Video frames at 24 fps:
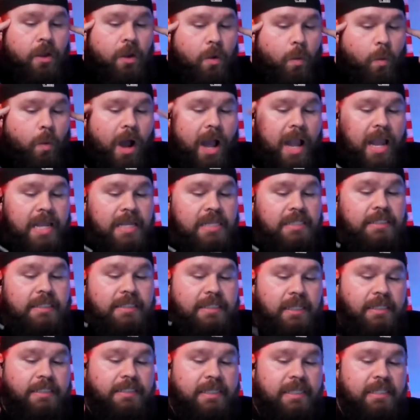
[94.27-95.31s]
why
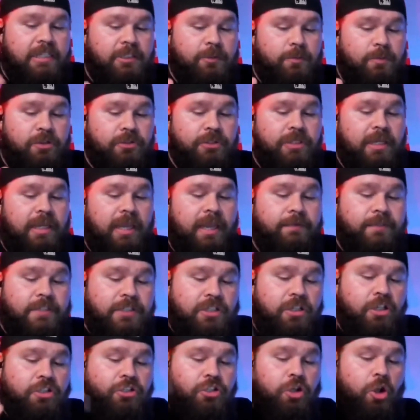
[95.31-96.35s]
does this music have
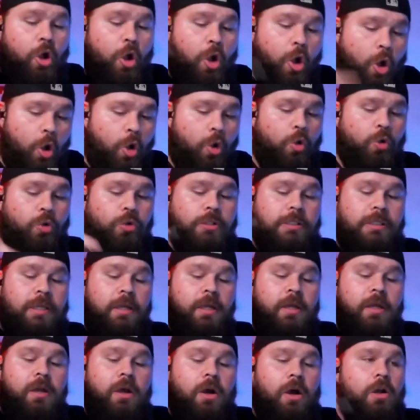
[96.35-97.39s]
such a hold
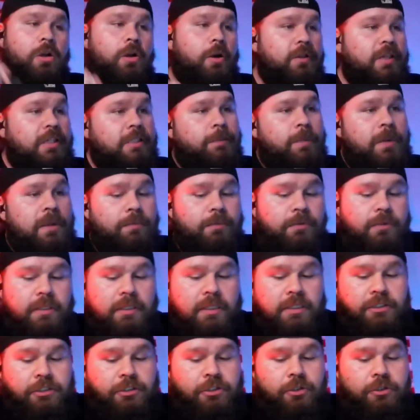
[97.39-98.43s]
on all these people in
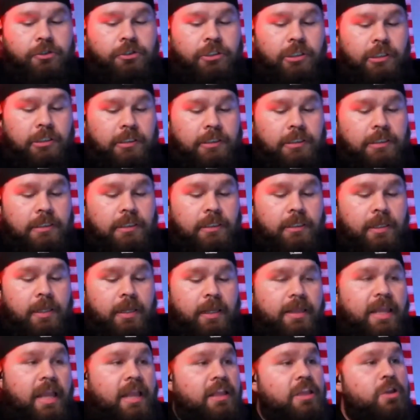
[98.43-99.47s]
these churches
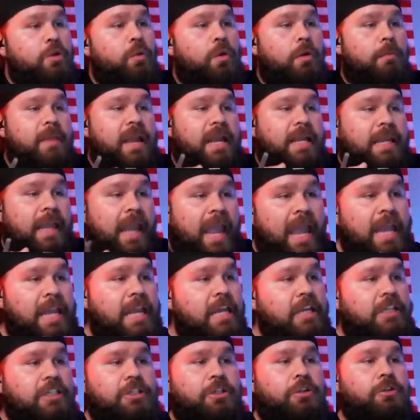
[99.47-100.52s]
that you will make any
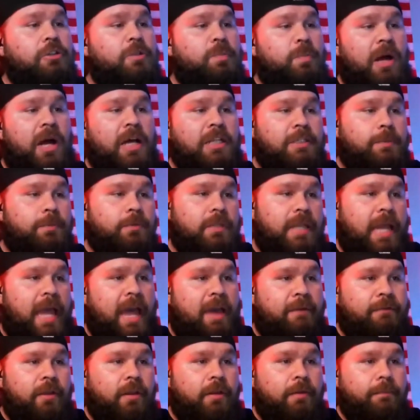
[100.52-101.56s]
excuse possible to
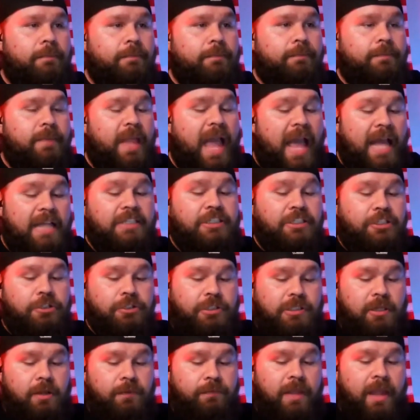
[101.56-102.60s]
have it? Ask
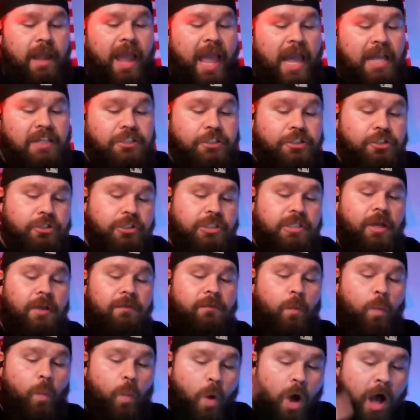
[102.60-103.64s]
yourself that. Ask yourself
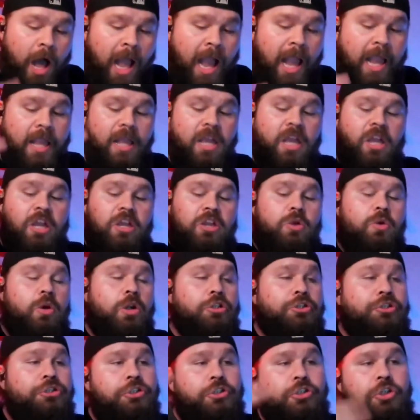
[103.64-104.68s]
why you are
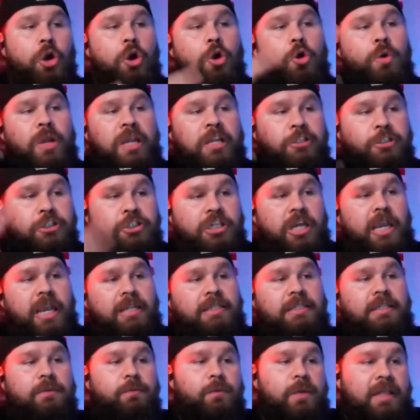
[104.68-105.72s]
so
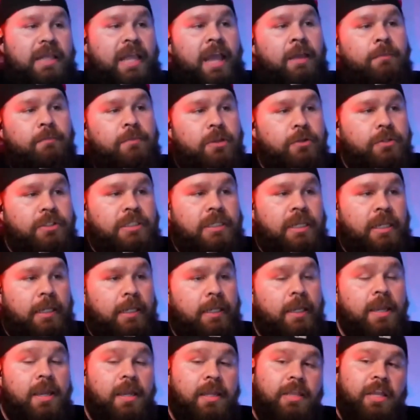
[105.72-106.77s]
enchanted with that music
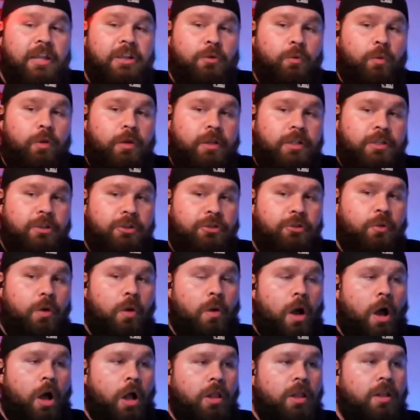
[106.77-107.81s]
that you're willing to throw
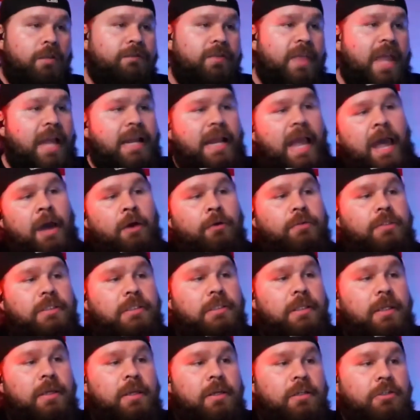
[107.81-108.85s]
all of that
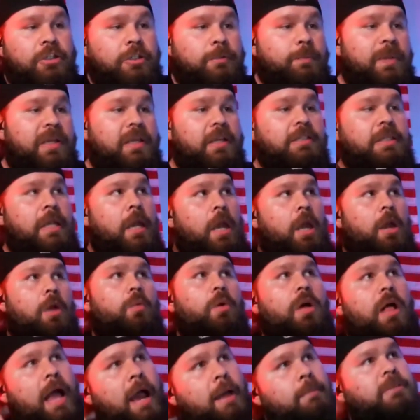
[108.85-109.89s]
out just because,
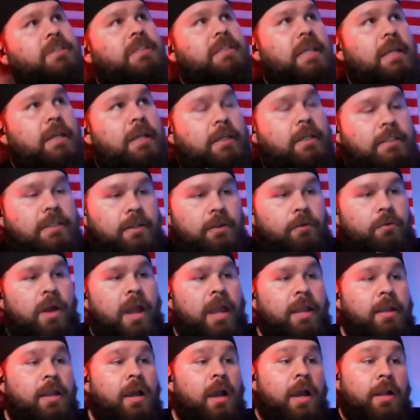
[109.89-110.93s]
well, I'm singing to the
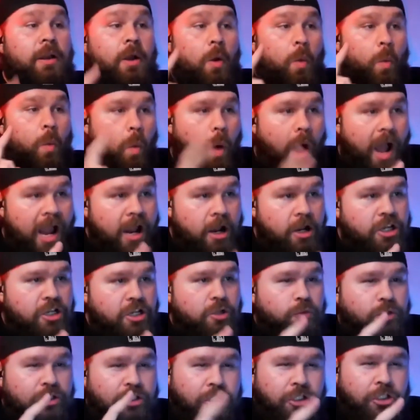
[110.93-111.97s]
right God. Why are
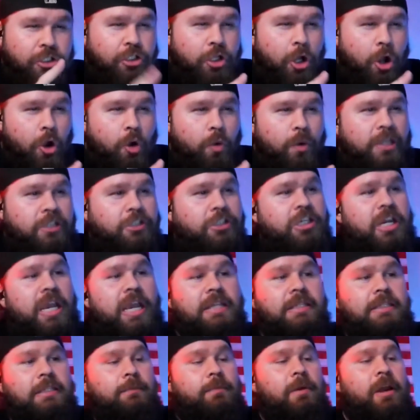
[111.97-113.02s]
you so
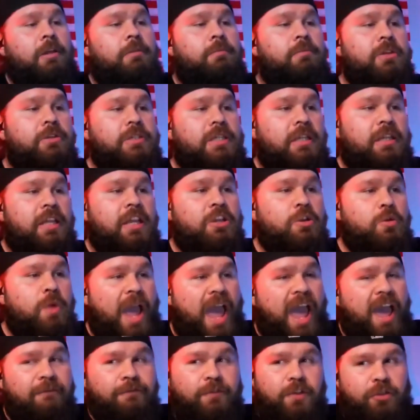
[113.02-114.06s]
enchanted by the music that you
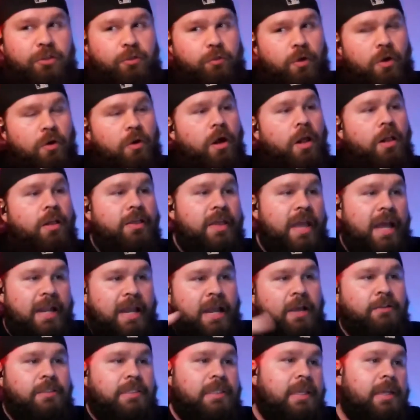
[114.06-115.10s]
have to throw all that
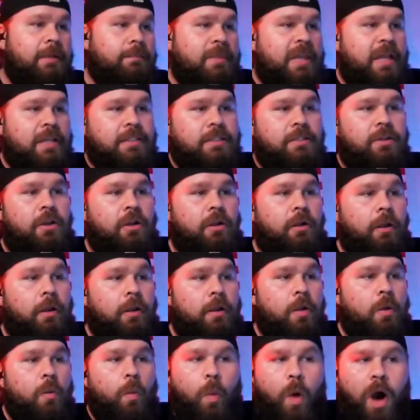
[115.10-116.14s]
out to keep that song?
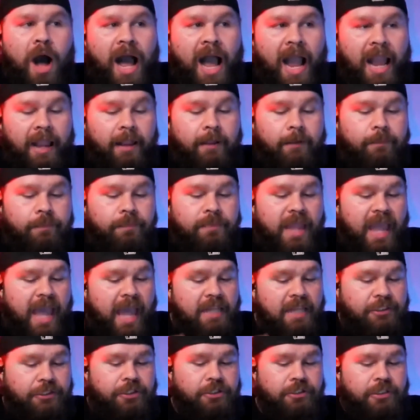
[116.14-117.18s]
Why?
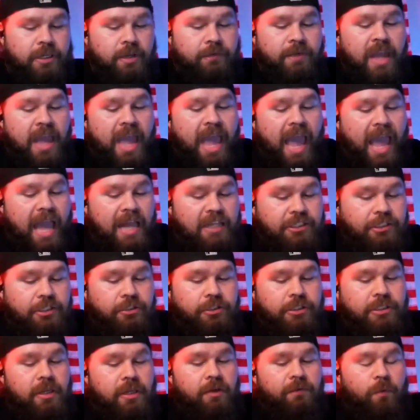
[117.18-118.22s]
Ask yourself. Ask
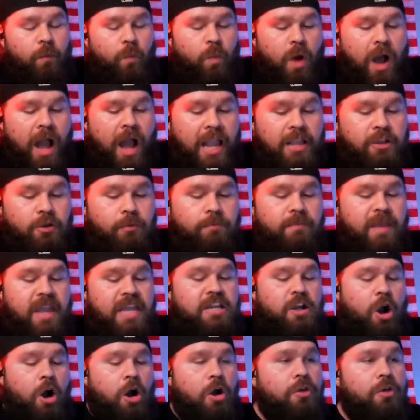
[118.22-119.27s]
yourself why you'll
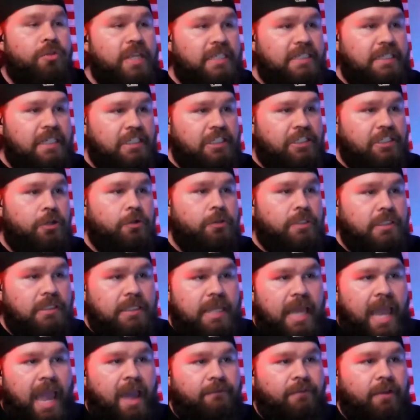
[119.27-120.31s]
make all these excuses
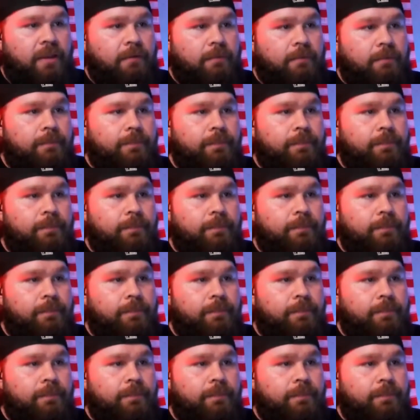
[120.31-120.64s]
to have it.